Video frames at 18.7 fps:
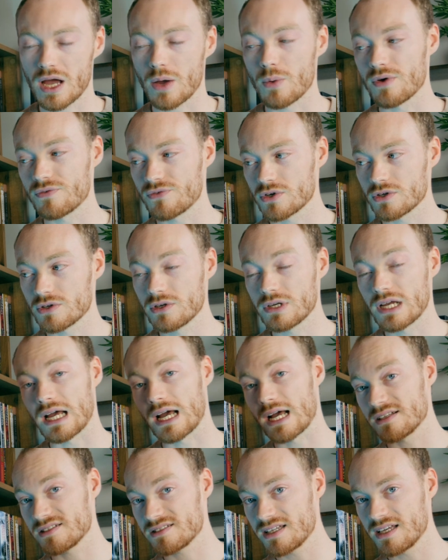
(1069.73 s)
However,
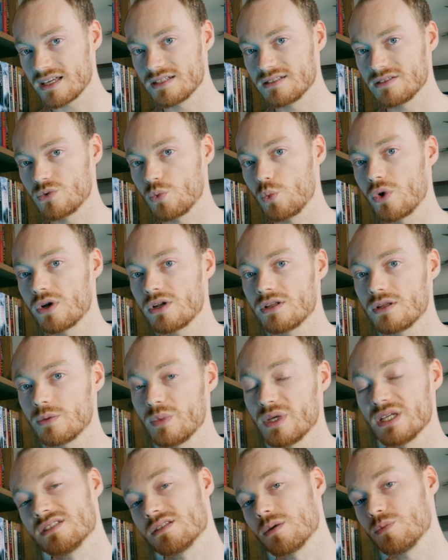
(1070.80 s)
as kids, one of them
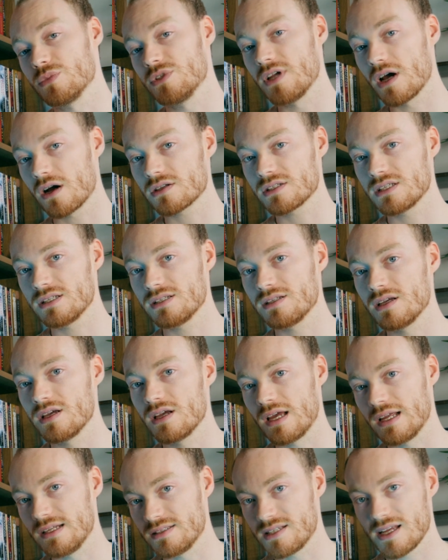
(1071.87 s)
is abducted
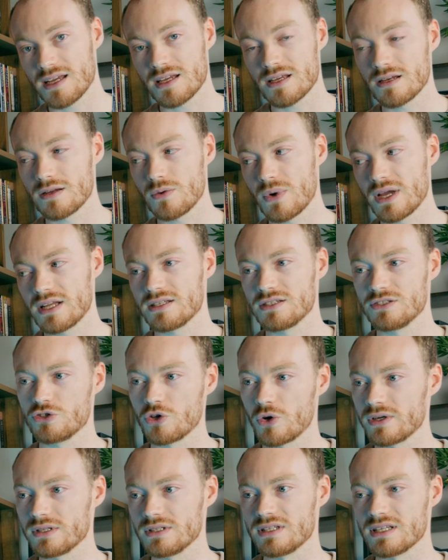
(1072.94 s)
and taken away to
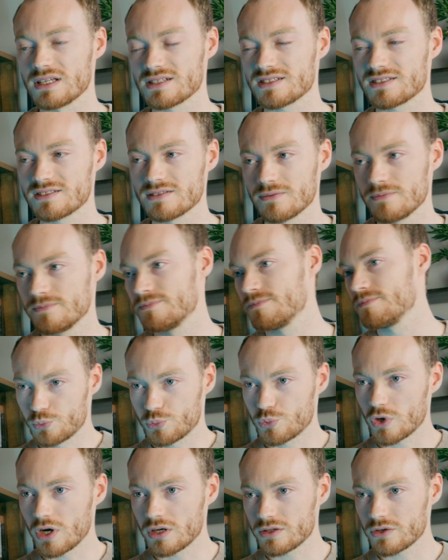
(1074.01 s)
join this
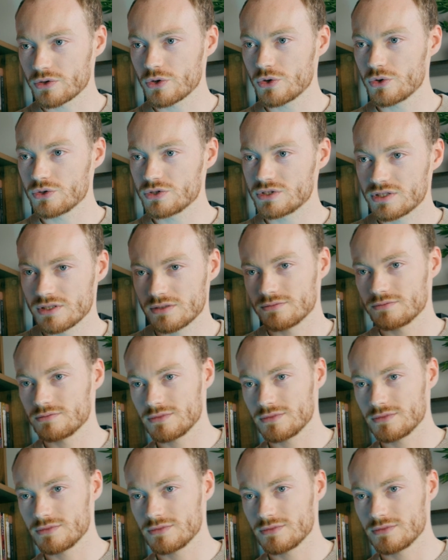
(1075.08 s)
brotherhood,